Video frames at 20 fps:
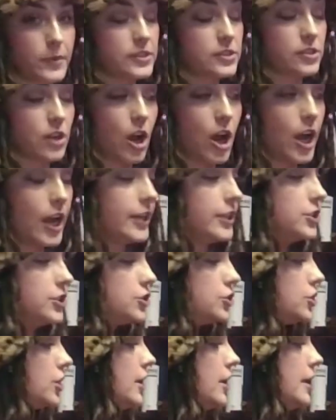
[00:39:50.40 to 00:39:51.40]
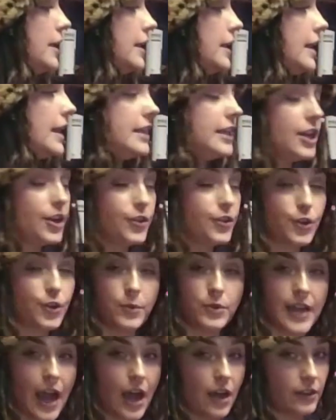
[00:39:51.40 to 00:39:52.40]
massage, any other
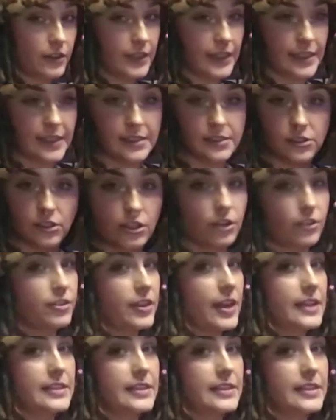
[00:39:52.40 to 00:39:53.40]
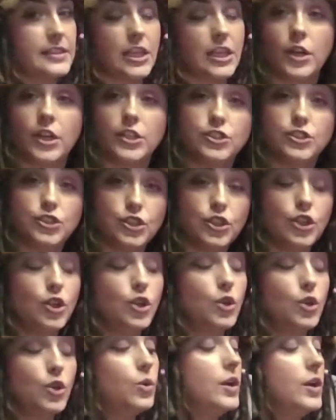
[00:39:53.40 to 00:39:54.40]
modalities or things that you want to
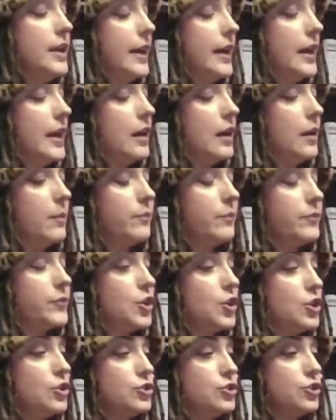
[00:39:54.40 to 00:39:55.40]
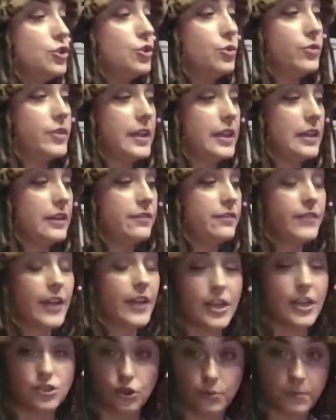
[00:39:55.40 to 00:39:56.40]
do. You can do the
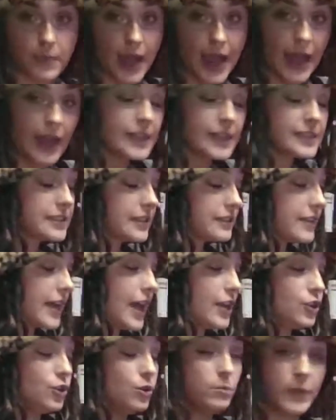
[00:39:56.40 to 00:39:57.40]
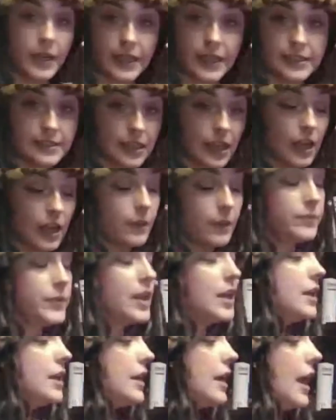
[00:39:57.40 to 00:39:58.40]
facial mask that you mix up.
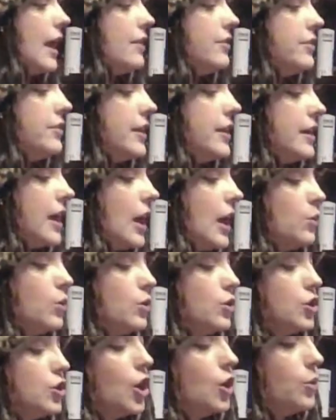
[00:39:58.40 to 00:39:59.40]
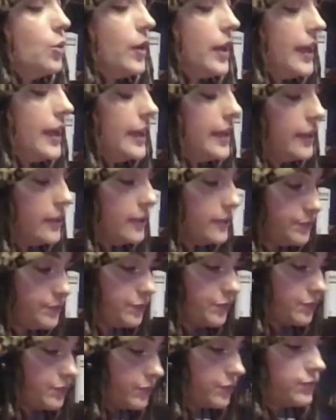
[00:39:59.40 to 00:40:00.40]
And then I will go in
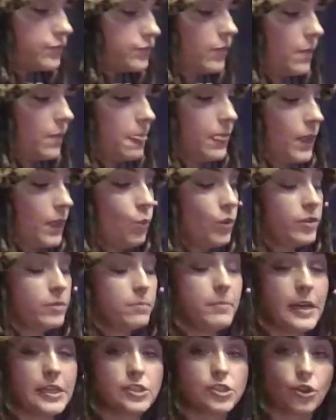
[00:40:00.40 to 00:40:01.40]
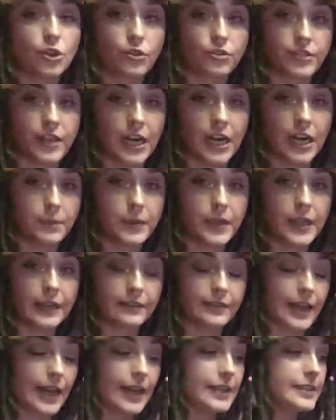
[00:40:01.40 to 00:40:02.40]
with
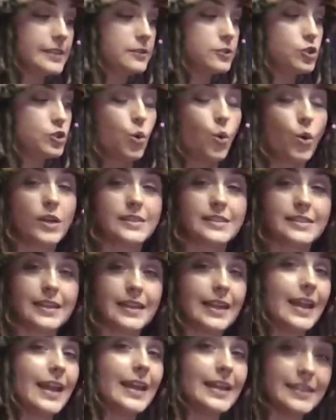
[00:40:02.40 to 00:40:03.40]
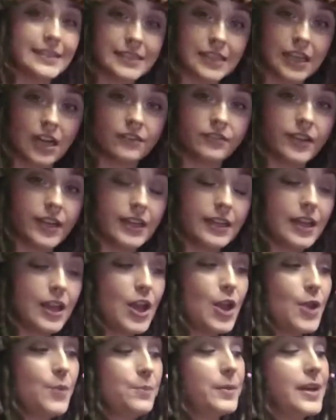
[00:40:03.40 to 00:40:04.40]
mesotherapy. That is towards the end of it
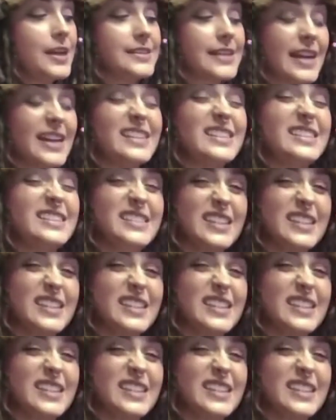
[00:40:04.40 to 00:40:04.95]
because that is